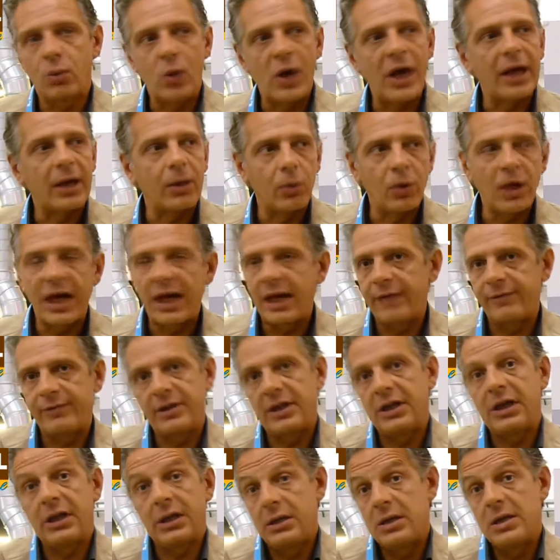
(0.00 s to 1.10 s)
where we have
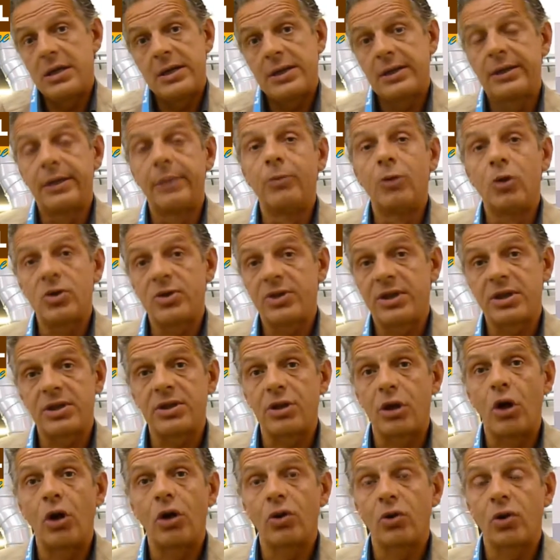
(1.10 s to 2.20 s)
the most
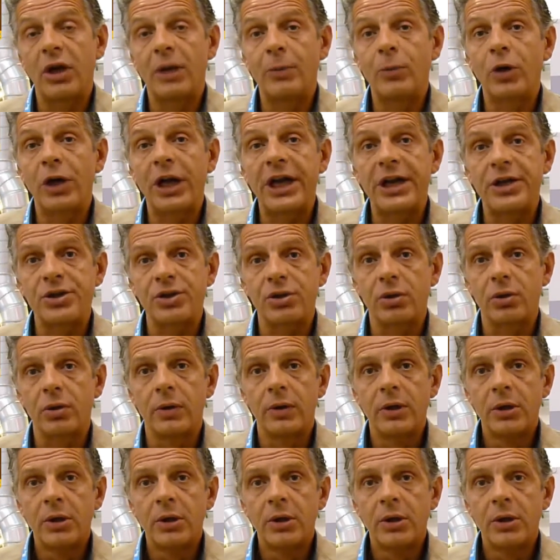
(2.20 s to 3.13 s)
strong collaboration,